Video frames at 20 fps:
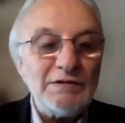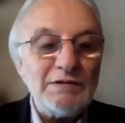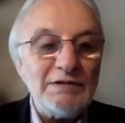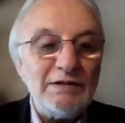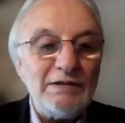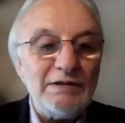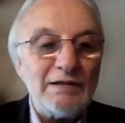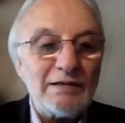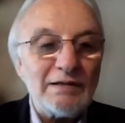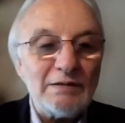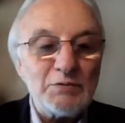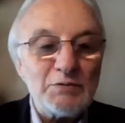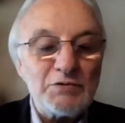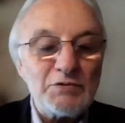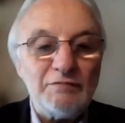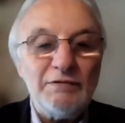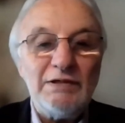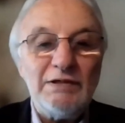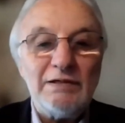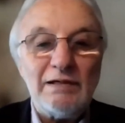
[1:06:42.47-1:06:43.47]
So, how
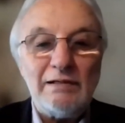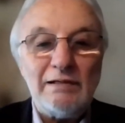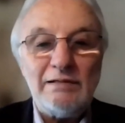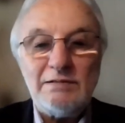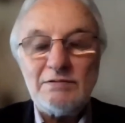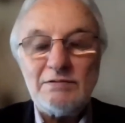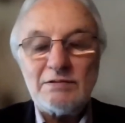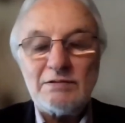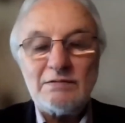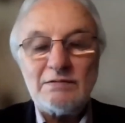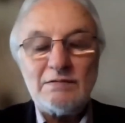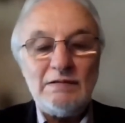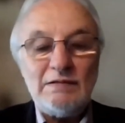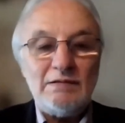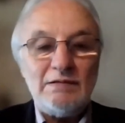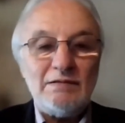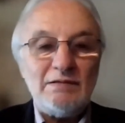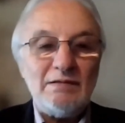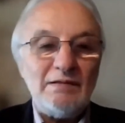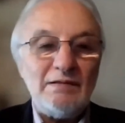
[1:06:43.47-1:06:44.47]
to
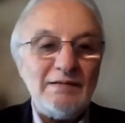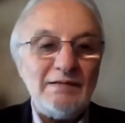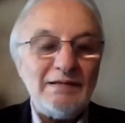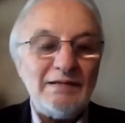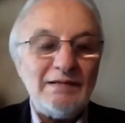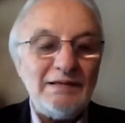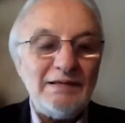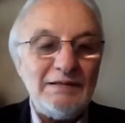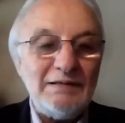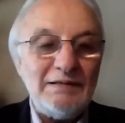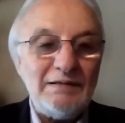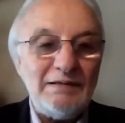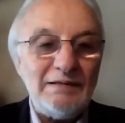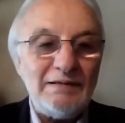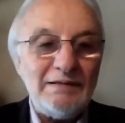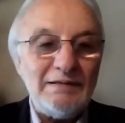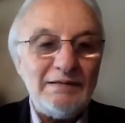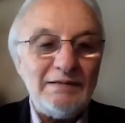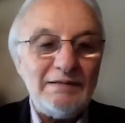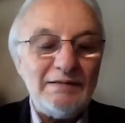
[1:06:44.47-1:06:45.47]
allocate
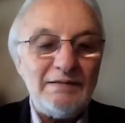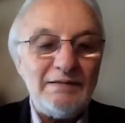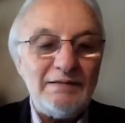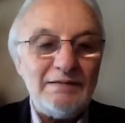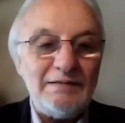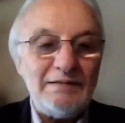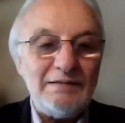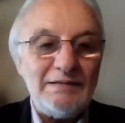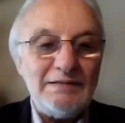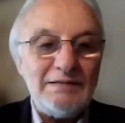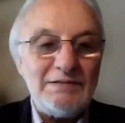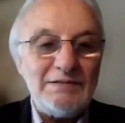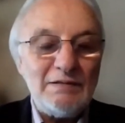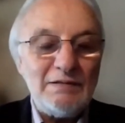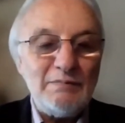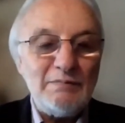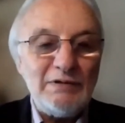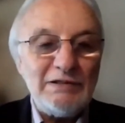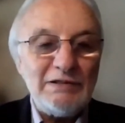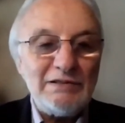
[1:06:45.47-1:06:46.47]
fiscal resources?
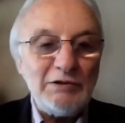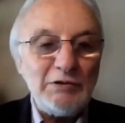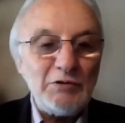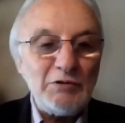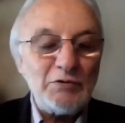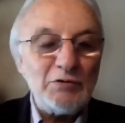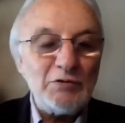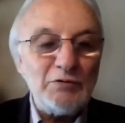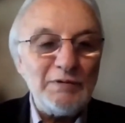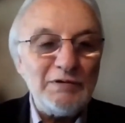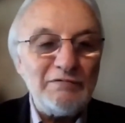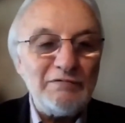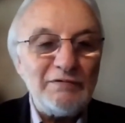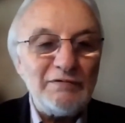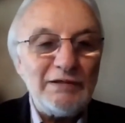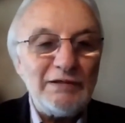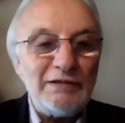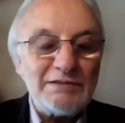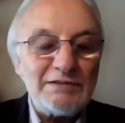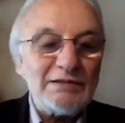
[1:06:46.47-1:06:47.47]

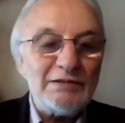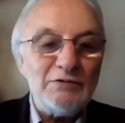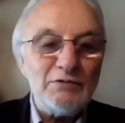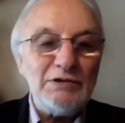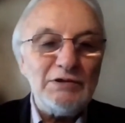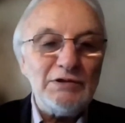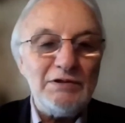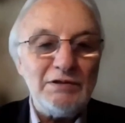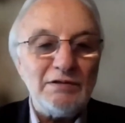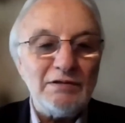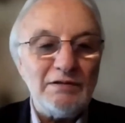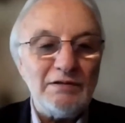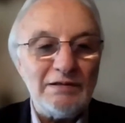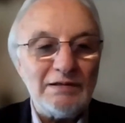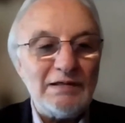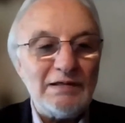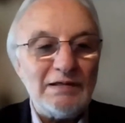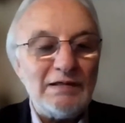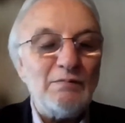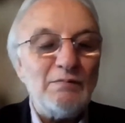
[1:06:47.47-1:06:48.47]
And if a
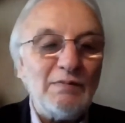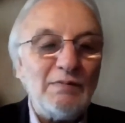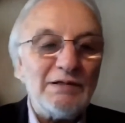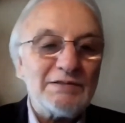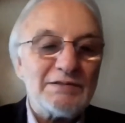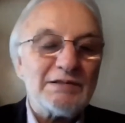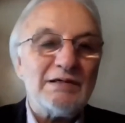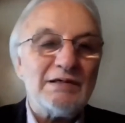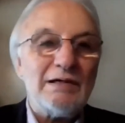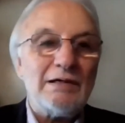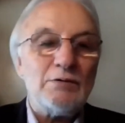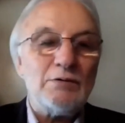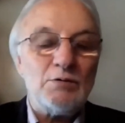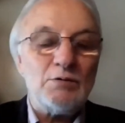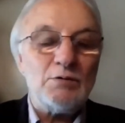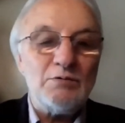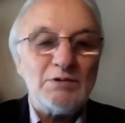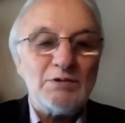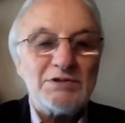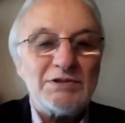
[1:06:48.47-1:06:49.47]
Ministry of Finance does
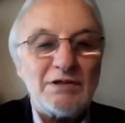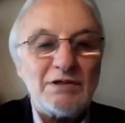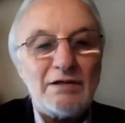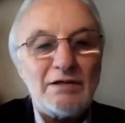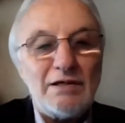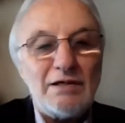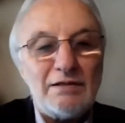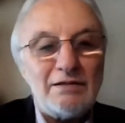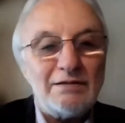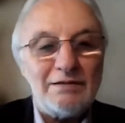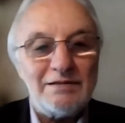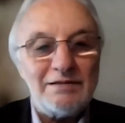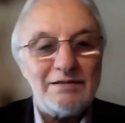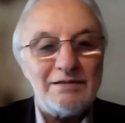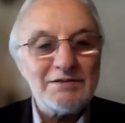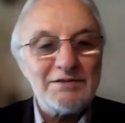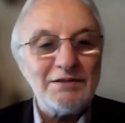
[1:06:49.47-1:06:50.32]
not understand that